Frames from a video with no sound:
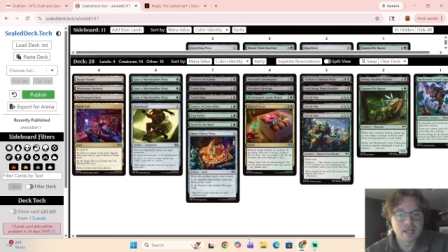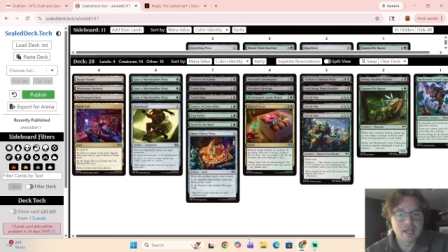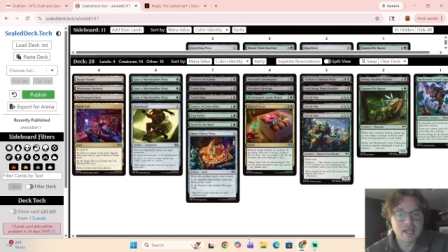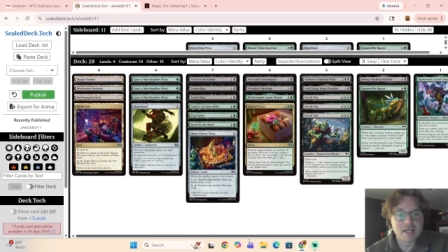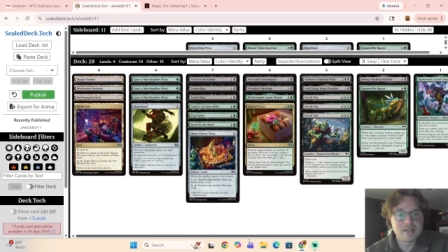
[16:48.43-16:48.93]

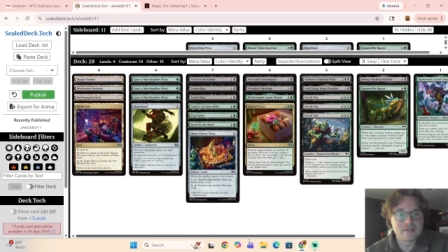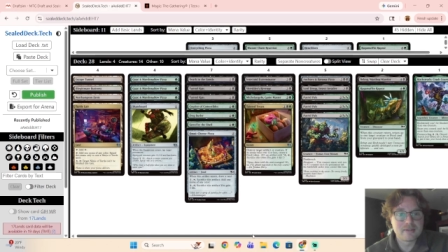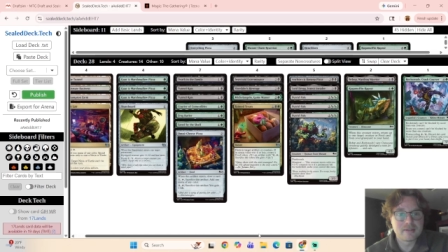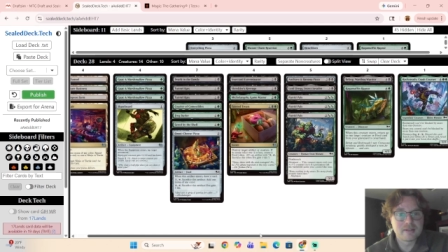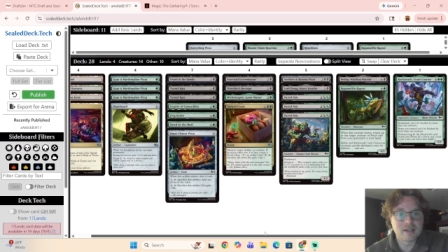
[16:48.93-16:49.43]
And
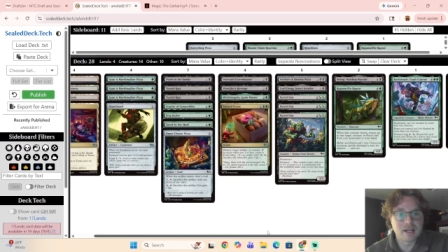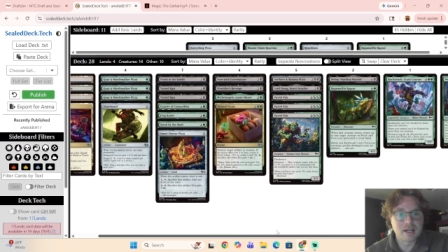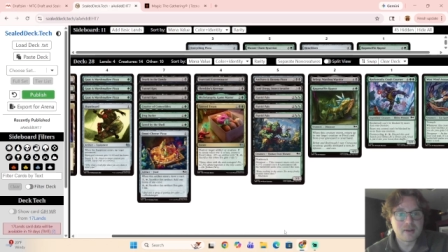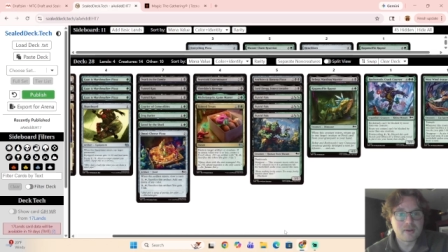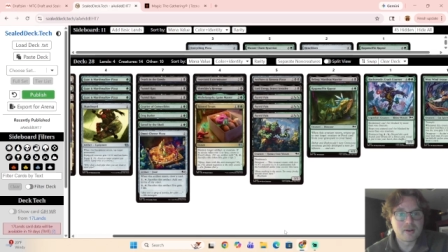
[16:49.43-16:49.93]

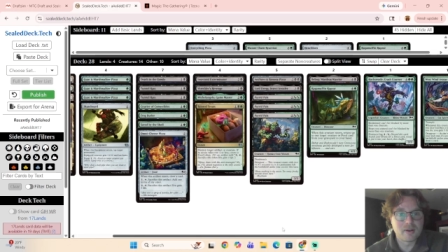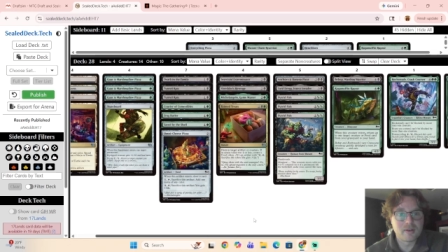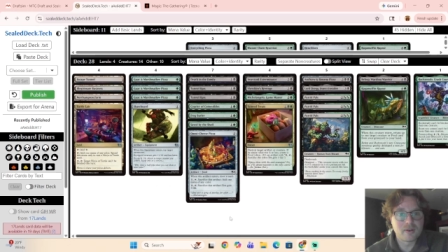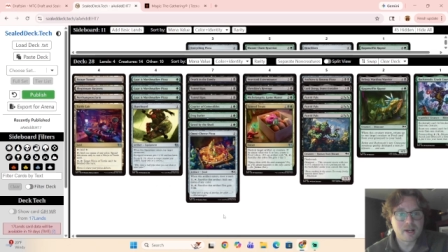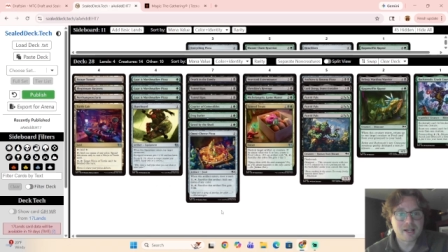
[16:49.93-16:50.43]

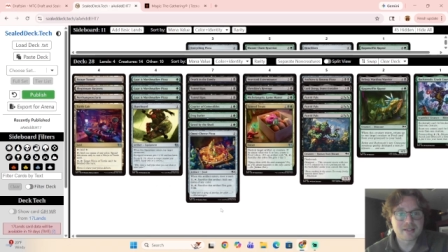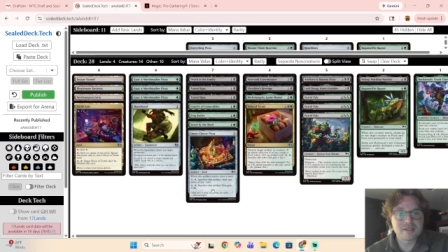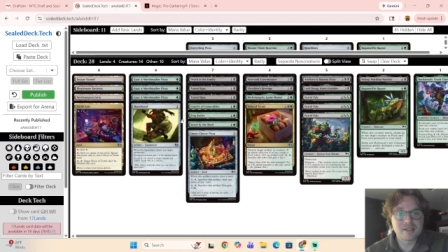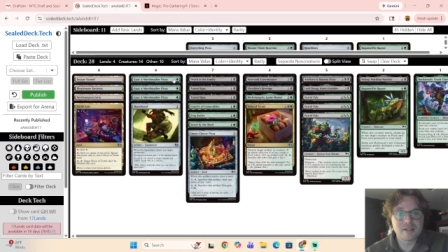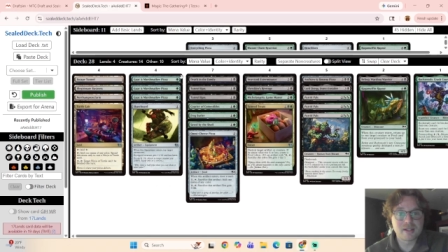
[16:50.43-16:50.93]

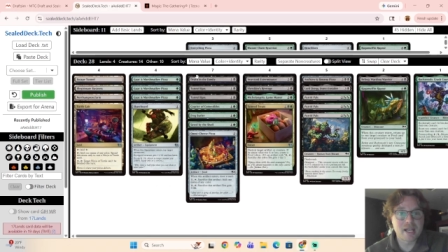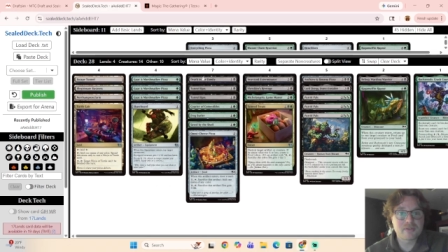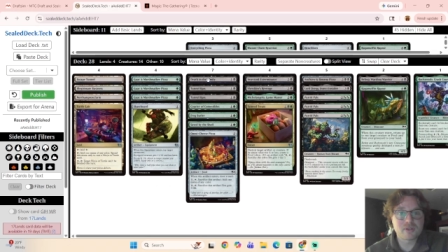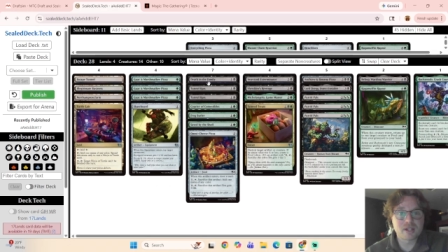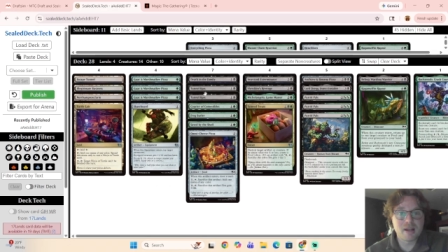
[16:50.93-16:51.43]
honestly,
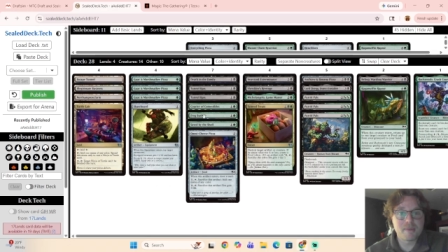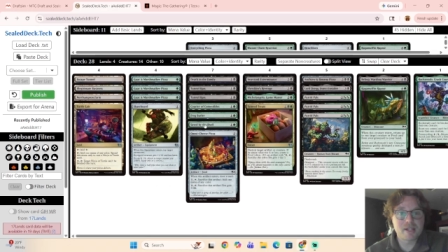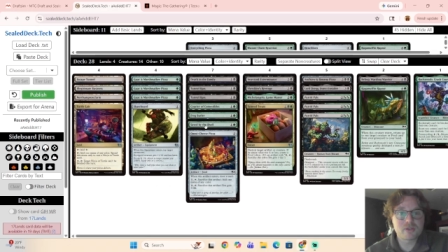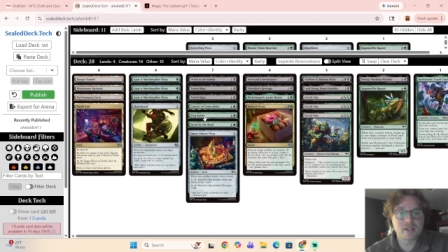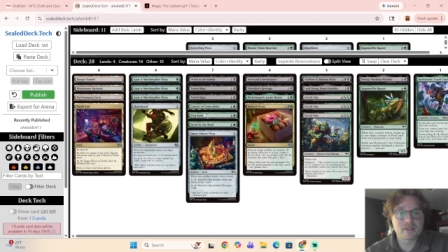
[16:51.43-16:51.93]
as for
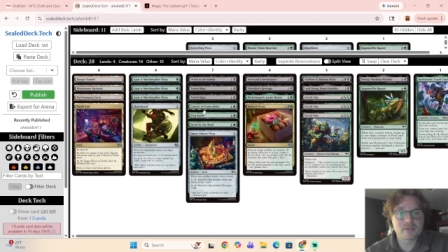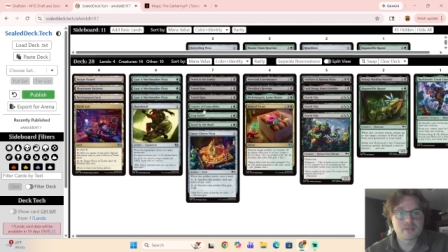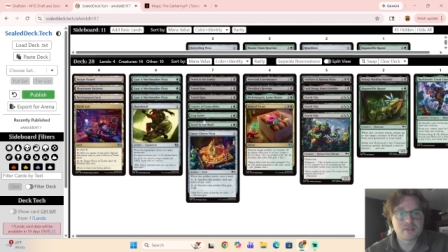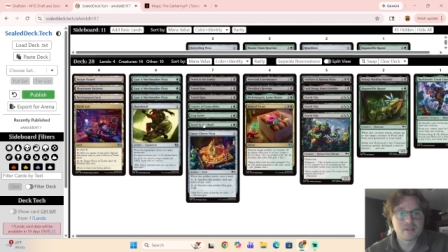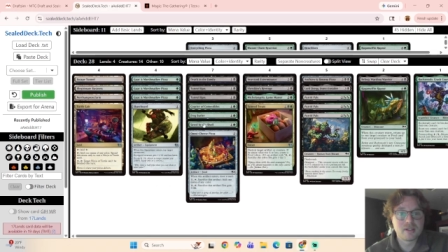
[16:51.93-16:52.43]
combat tricks,
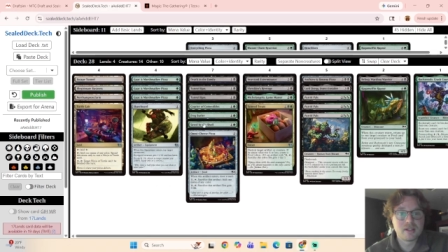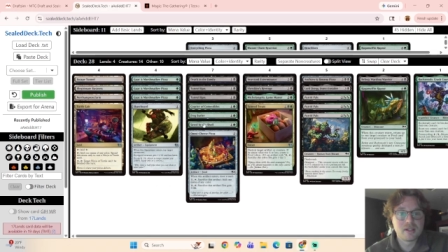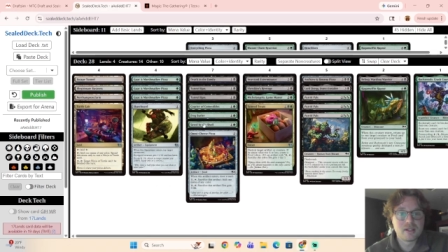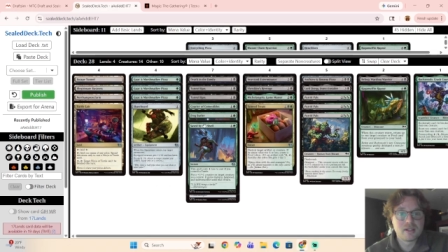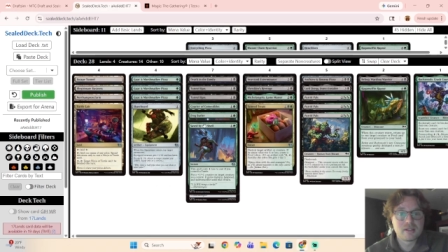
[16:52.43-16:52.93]

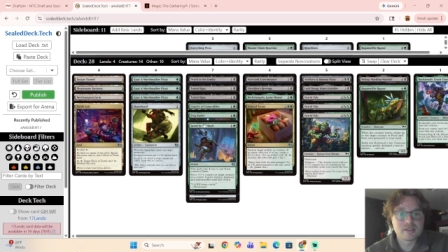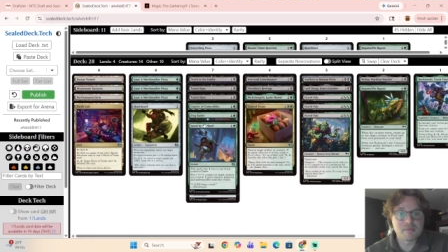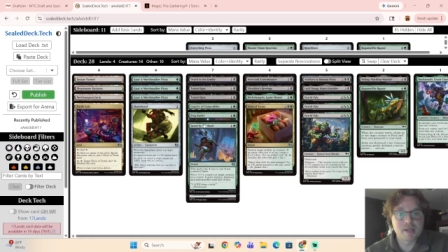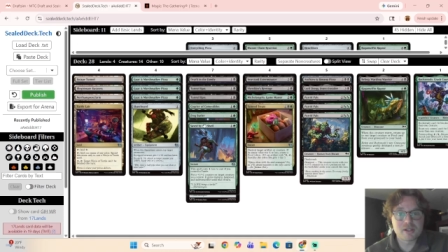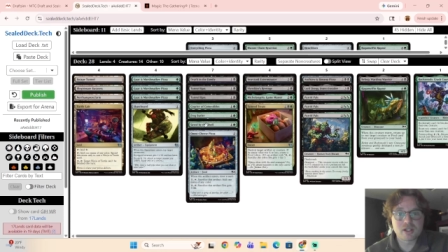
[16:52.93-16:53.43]

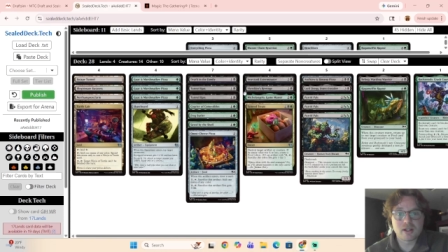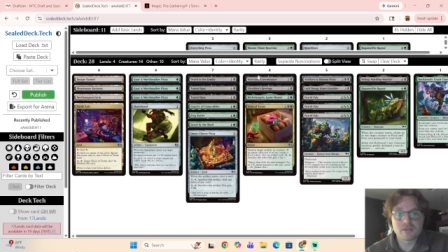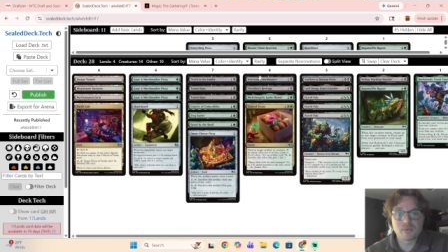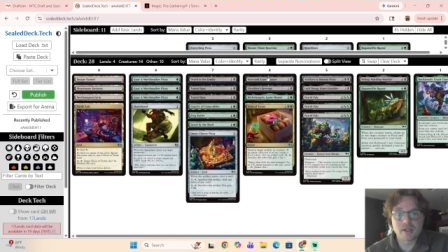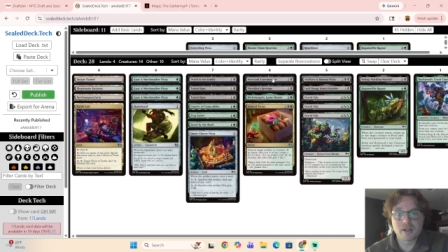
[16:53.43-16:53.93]
Saved by the
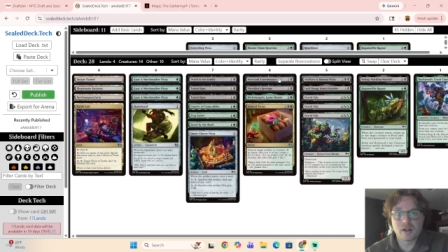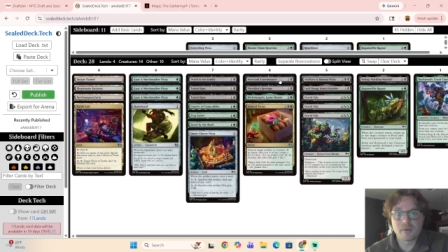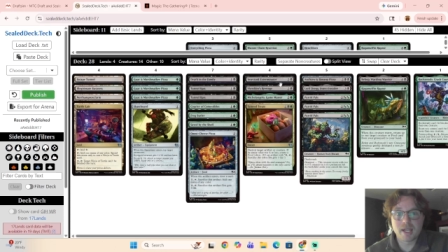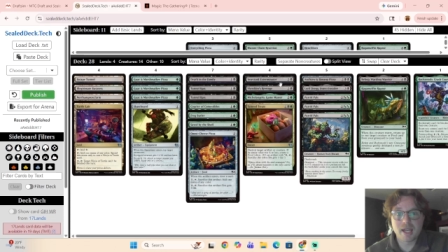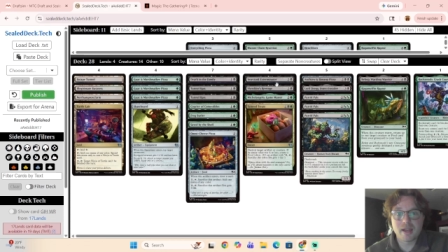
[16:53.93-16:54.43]
Shell's really all
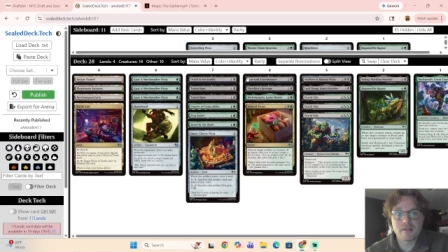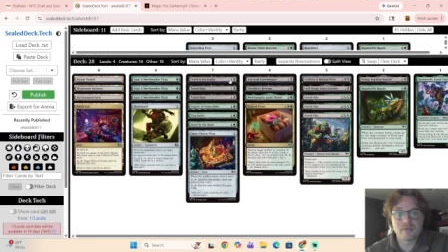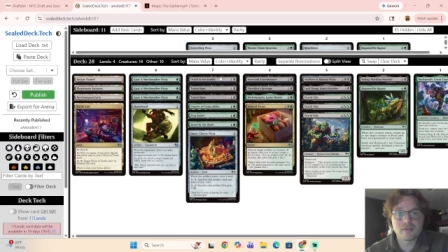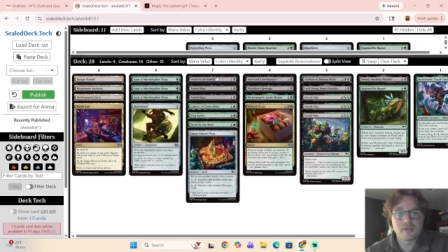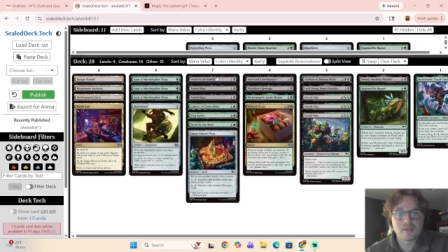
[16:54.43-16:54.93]
we
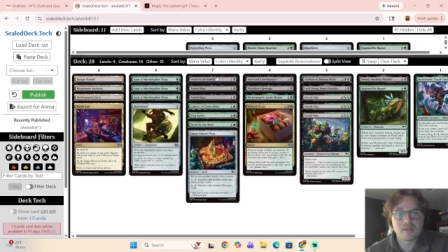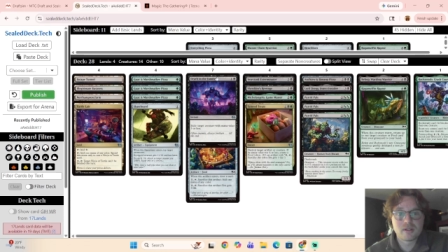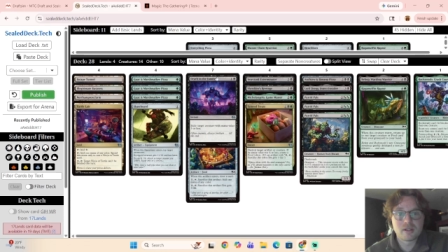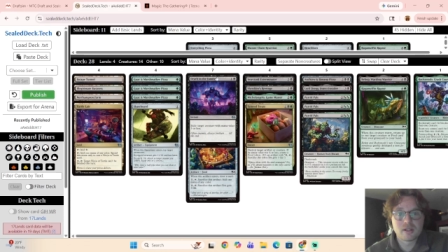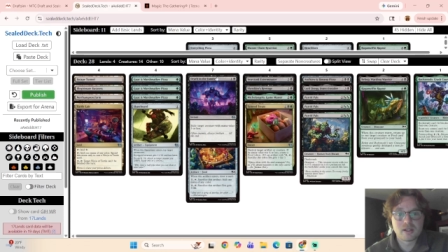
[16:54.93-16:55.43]
have,
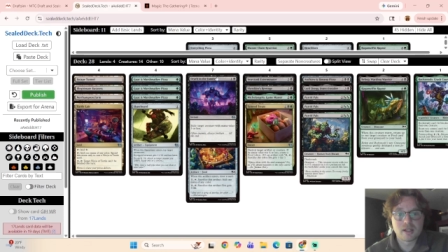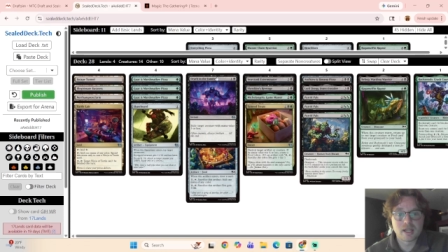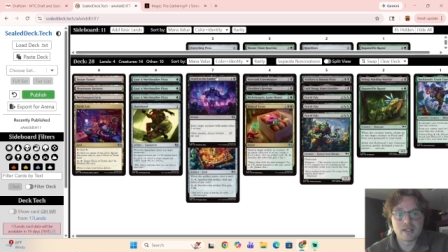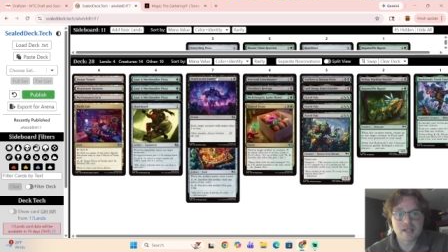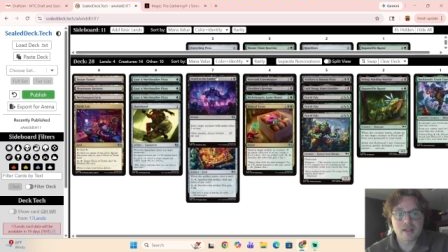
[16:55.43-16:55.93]

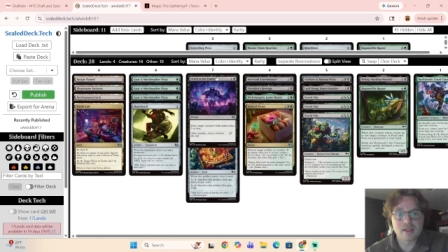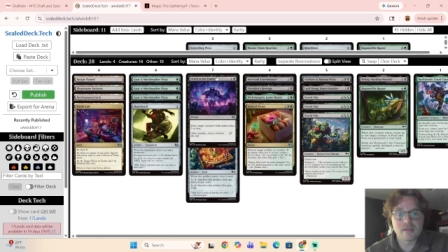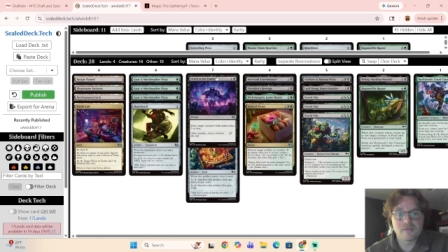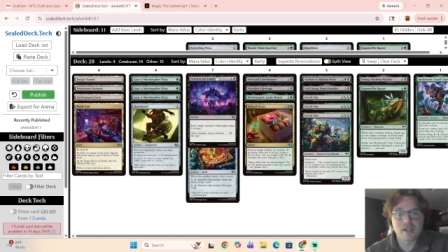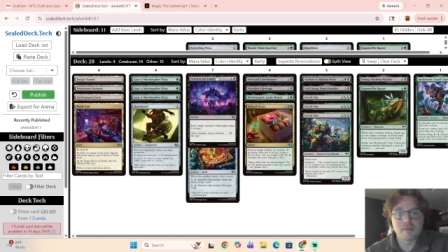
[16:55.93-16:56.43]
and Death in
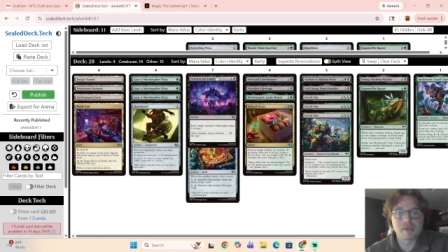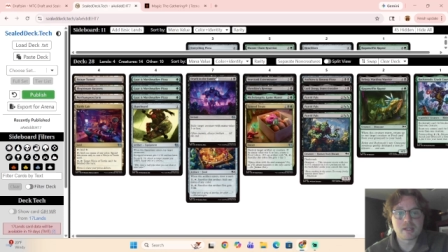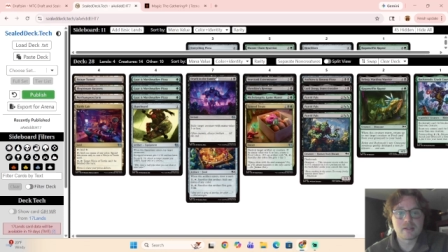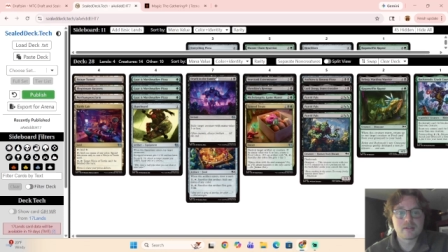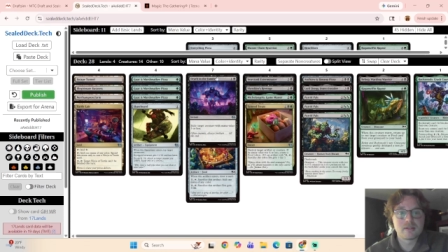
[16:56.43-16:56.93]
the Family